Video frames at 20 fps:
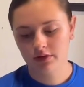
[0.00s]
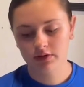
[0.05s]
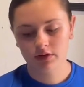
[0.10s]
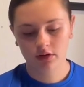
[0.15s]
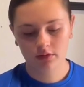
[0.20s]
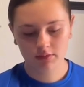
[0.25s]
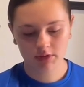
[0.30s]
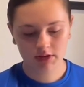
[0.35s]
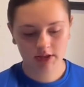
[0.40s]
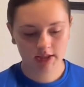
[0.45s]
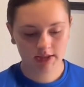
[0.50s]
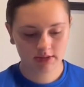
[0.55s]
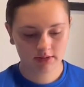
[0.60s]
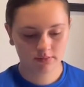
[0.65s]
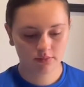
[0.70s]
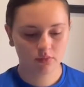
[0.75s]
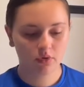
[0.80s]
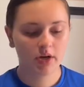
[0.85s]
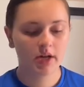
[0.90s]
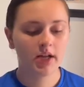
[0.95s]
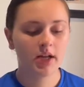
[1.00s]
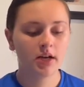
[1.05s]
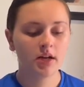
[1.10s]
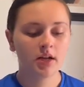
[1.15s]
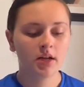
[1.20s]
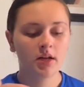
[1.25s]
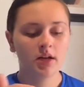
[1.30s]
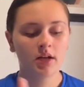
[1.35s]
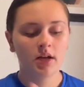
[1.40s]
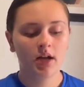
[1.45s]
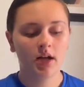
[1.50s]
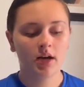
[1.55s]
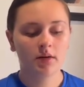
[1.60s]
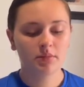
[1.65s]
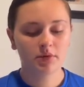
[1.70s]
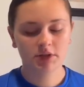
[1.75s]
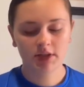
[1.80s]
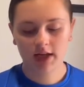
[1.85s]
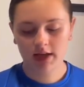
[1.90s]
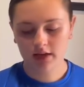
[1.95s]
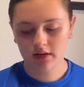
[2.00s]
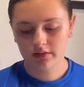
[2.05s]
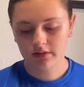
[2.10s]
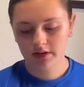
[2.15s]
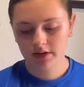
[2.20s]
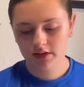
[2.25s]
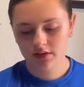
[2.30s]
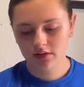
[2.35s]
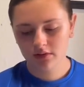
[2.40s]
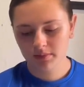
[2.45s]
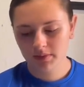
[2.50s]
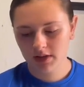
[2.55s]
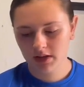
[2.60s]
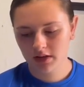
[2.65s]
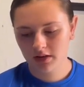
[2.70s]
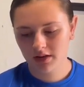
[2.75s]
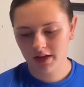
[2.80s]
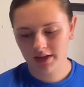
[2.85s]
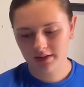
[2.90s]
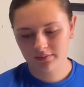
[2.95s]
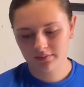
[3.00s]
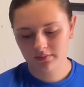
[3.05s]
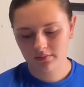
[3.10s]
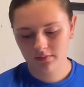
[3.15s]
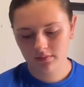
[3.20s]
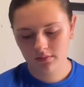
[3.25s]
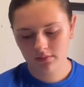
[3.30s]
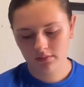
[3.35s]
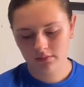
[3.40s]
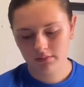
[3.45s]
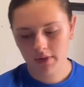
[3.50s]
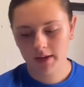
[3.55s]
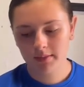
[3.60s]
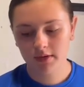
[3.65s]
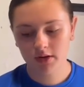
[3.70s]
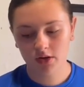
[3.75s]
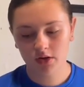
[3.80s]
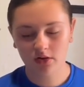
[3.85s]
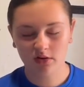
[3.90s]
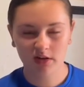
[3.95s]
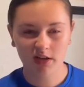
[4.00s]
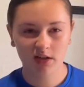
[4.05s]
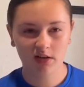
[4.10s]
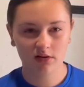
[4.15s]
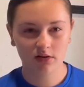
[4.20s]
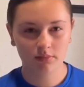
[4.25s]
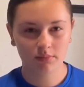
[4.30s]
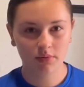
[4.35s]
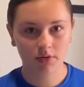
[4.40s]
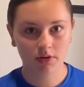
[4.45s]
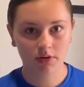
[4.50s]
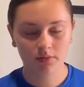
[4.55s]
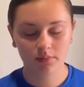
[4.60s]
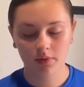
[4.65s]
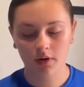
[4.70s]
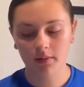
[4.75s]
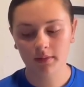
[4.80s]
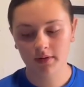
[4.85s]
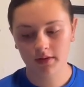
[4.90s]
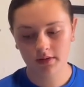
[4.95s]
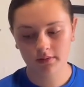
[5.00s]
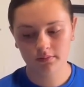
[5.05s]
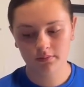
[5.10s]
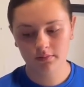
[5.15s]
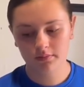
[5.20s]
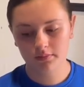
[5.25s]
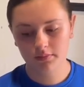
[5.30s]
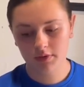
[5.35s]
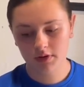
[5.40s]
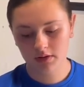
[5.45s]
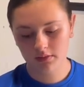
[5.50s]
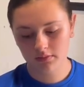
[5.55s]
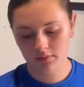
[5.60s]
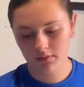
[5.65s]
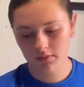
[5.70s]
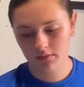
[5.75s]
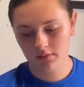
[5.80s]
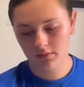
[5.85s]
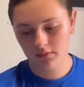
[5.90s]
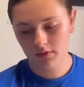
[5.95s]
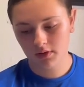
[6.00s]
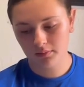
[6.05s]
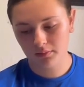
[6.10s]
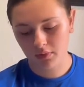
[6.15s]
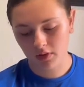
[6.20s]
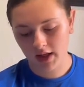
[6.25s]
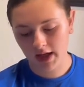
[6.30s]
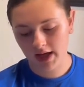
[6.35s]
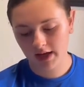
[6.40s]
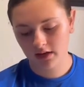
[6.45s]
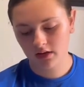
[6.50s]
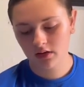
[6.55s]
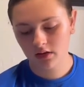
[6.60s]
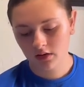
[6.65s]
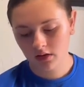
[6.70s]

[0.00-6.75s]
So I'm going to take some red and I'm going to take a little bit of like maybe the green or the blue. Probably the black.